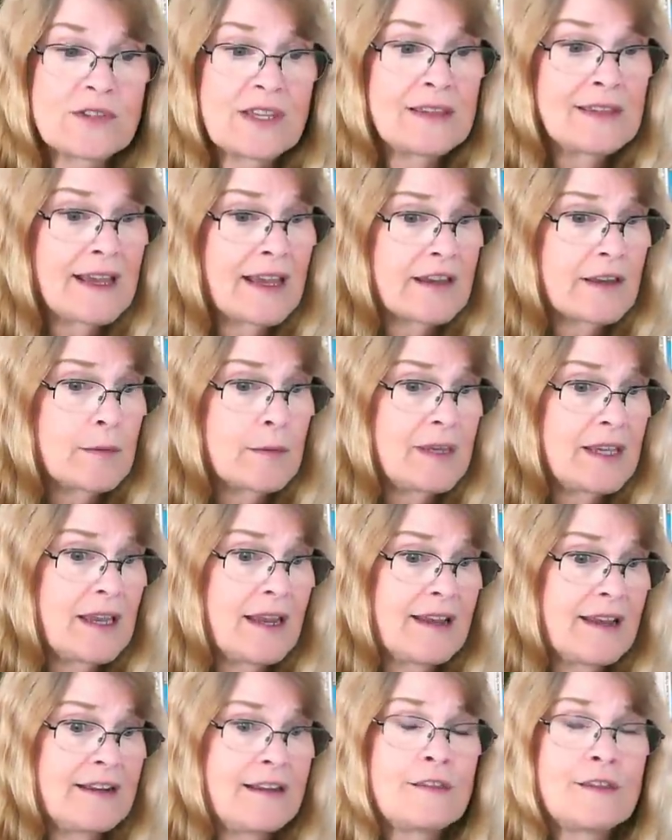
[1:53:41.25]
And that could be
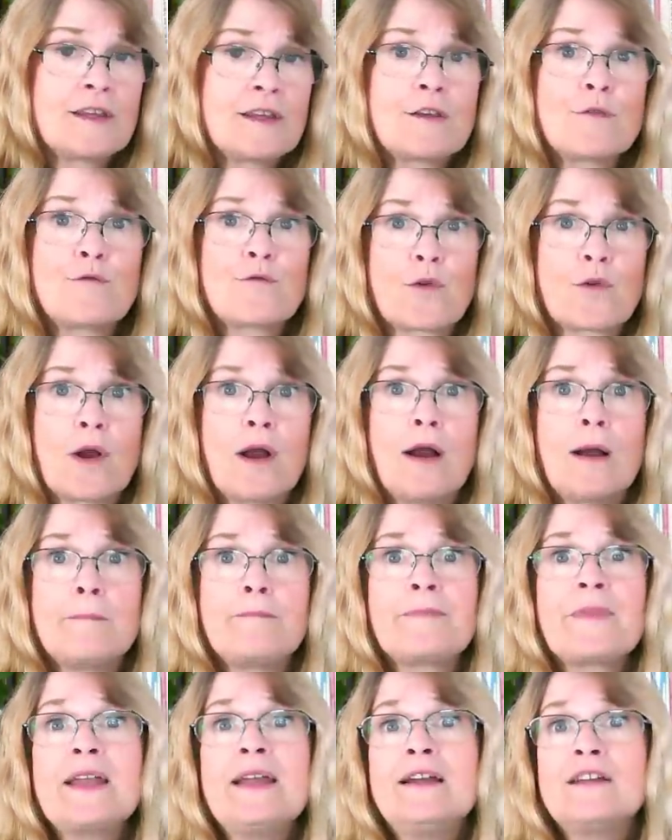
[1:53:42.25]
anything from
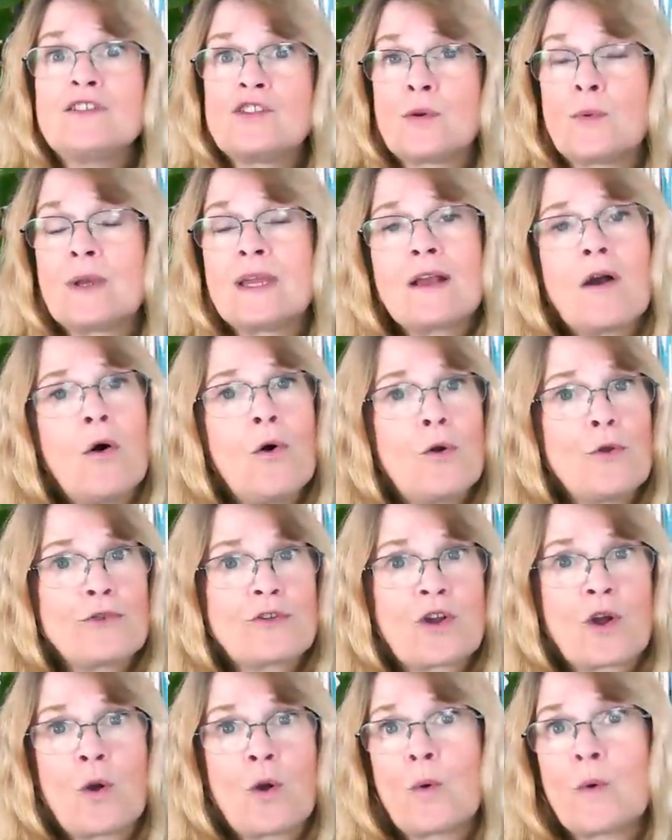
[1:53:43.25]
doing
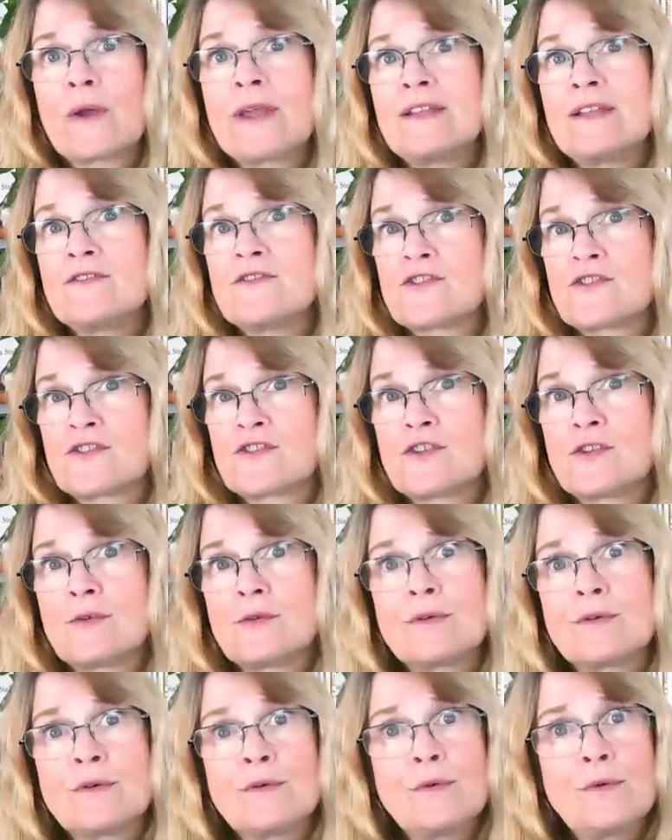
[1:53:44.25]
altcoins
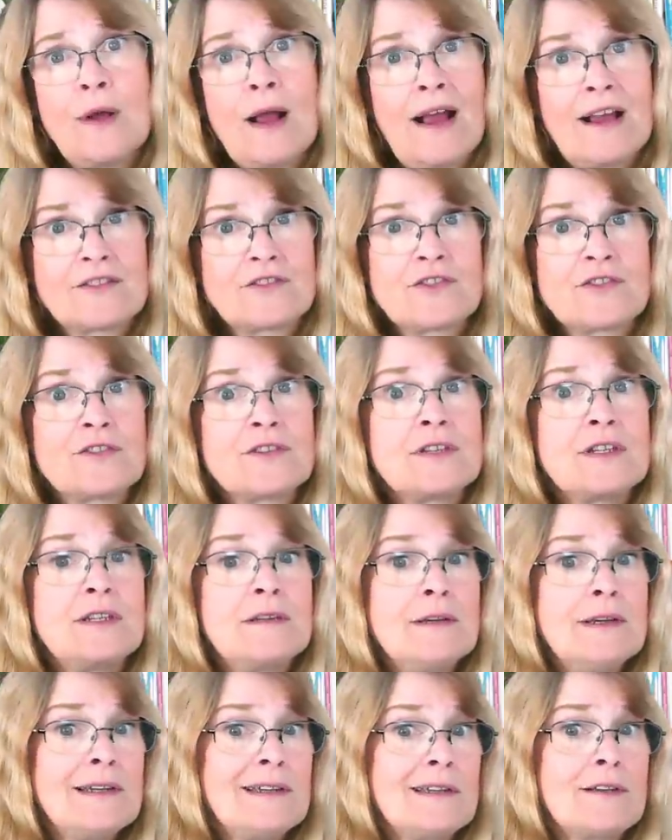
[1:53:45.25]
to actually,
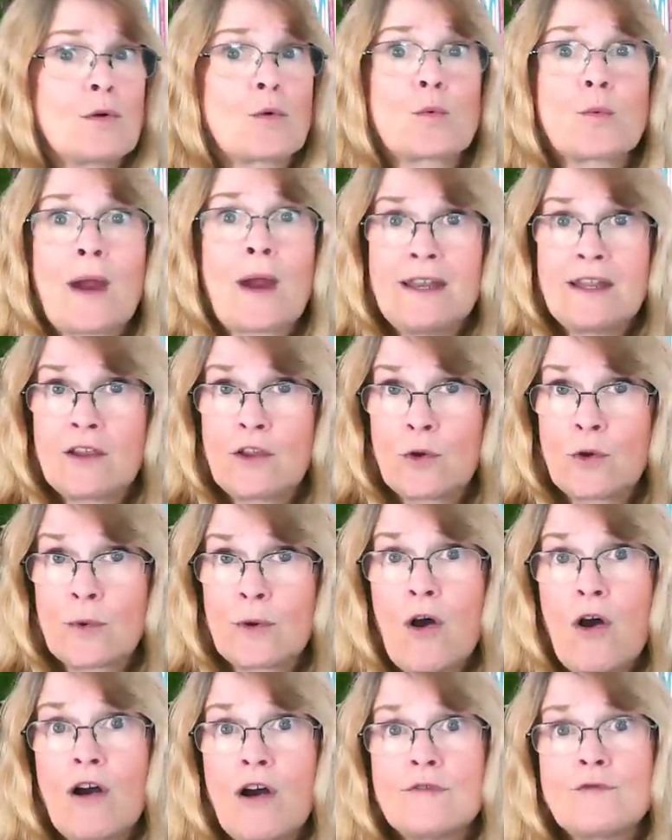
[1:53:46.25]
you know, writing your your
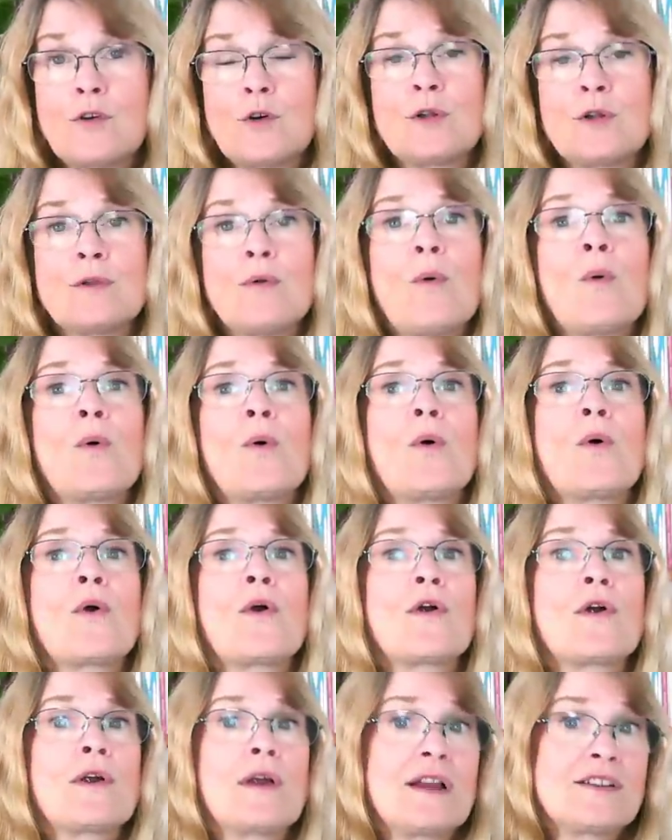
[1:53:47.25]
novel
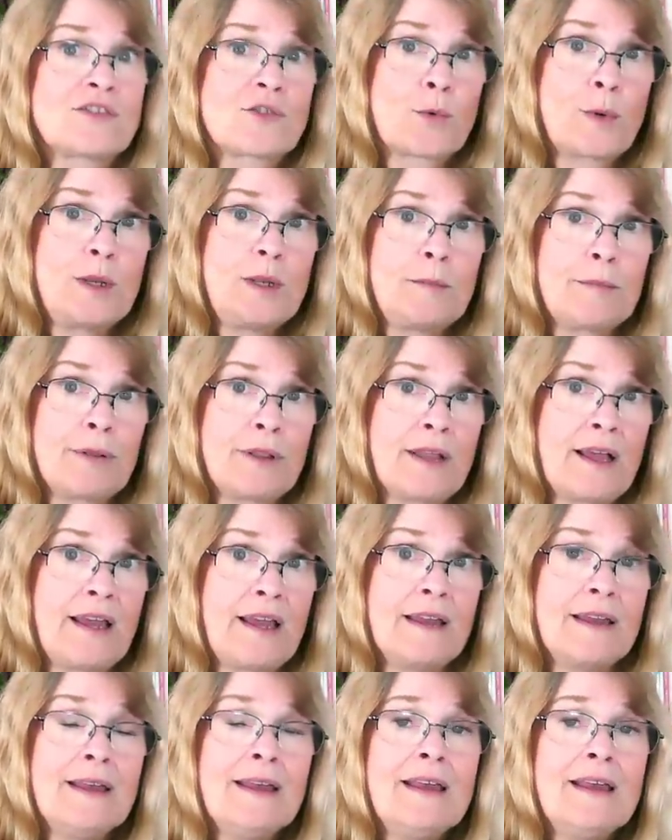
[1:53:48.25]
or a
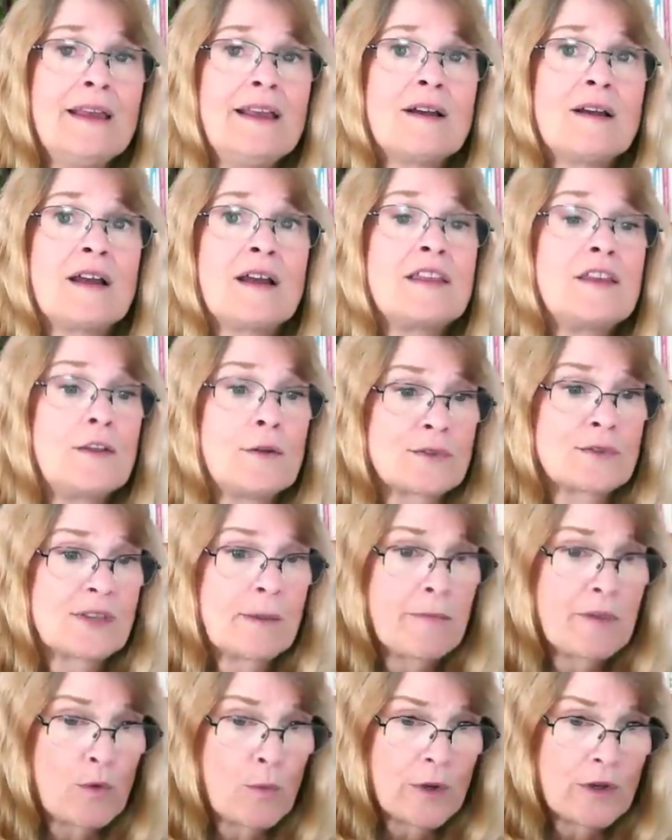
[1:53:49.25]
screenplay, uh, you know,
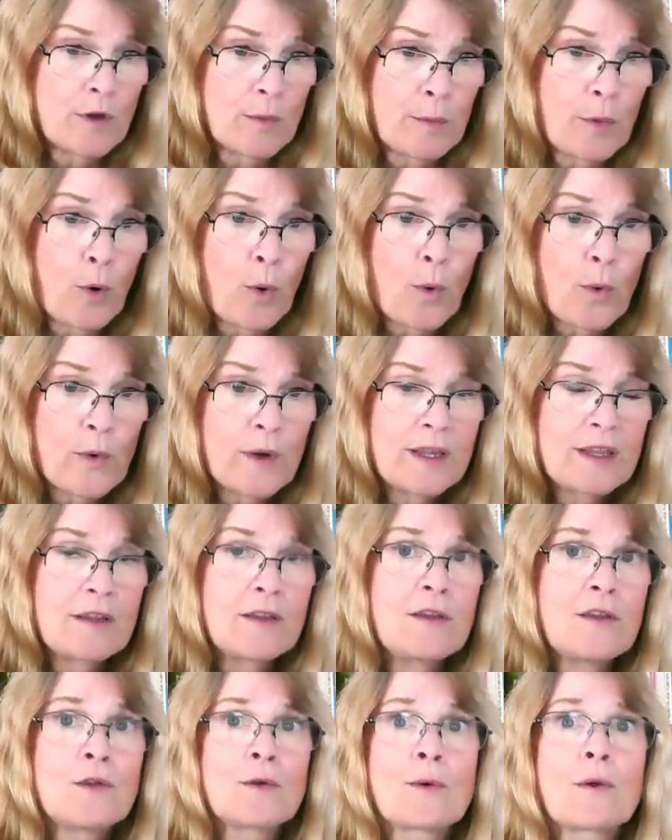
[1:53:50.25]
something where you're
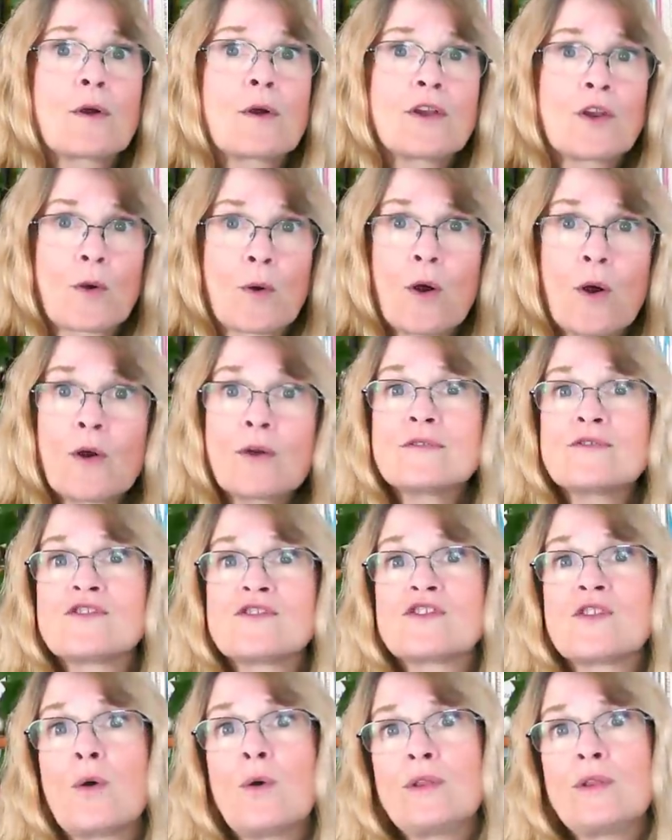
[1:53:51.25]
pouring your, your heart and
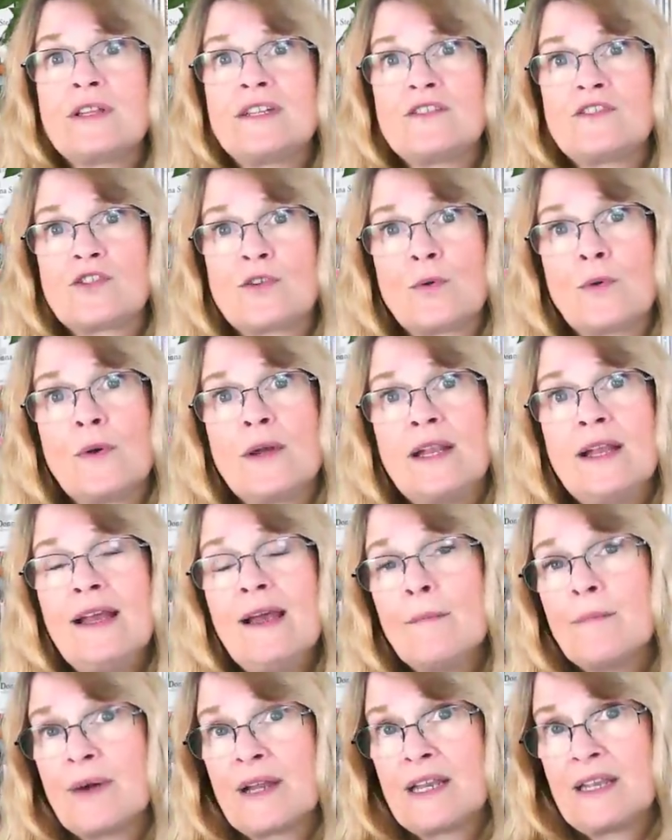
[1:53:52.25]
soul into it,
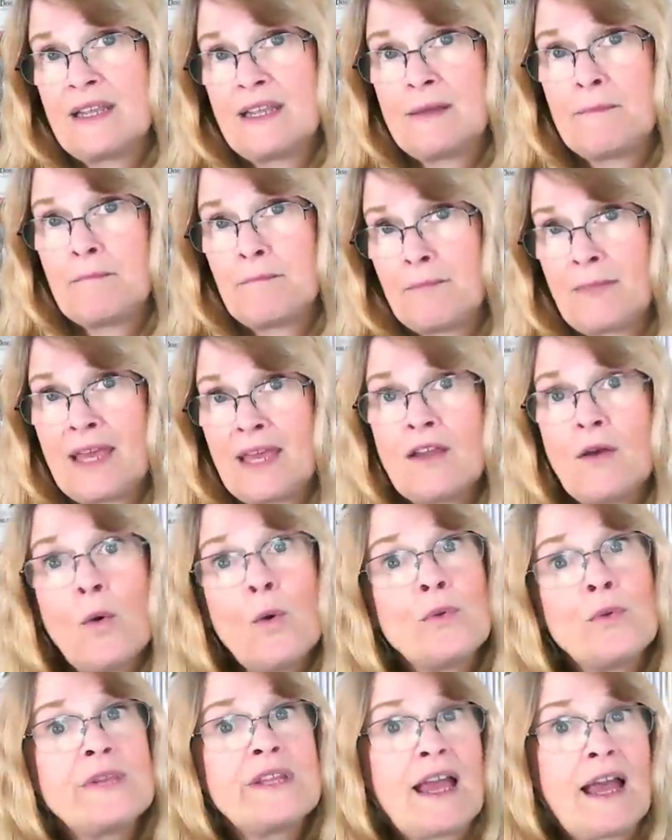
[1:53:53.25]
but it may
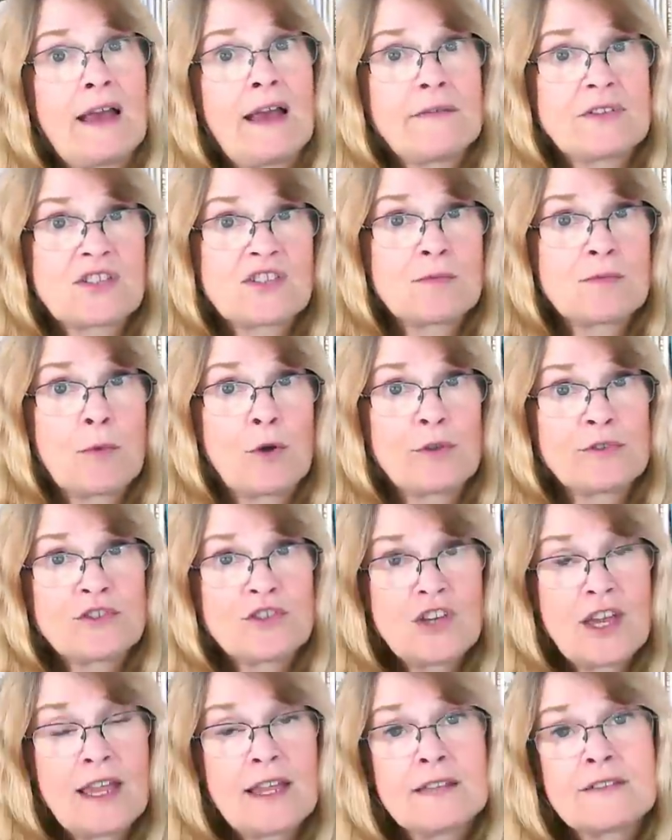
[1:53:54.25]
only have a small
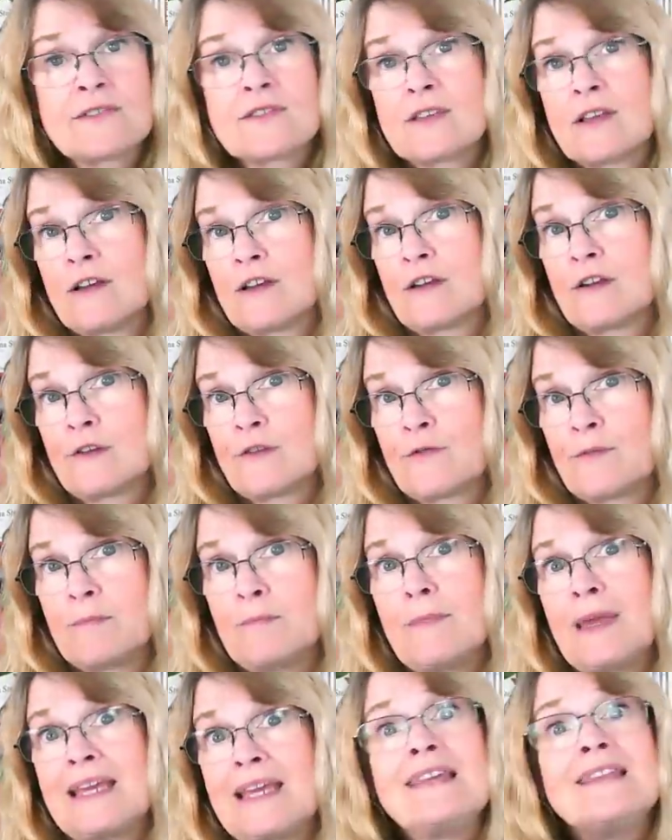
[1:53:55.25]
chance of
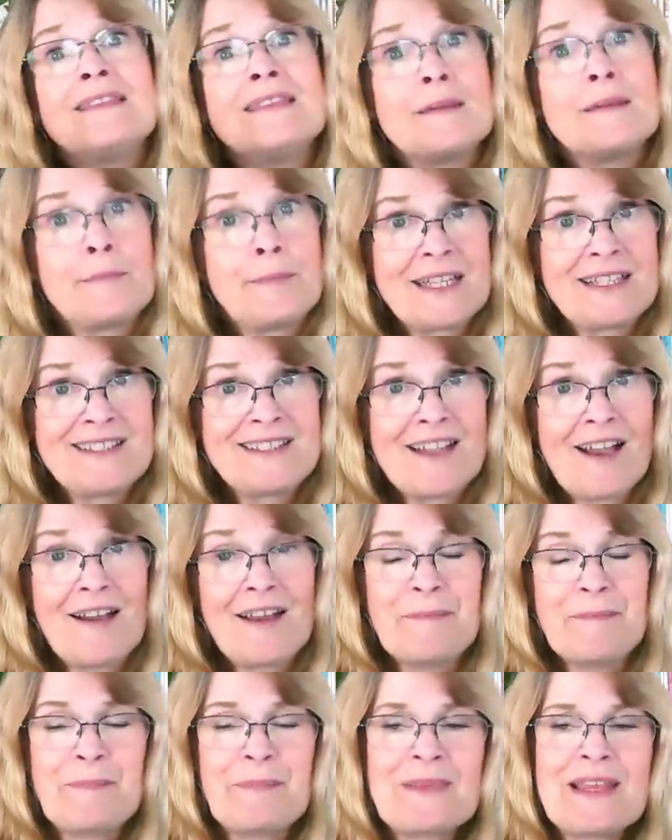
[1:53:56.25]
making the big
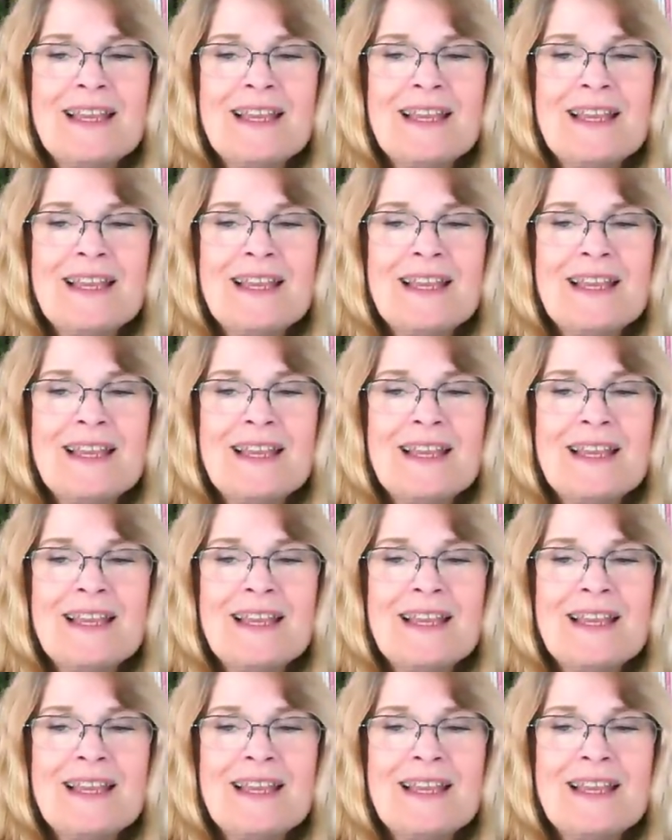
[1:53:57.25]
time.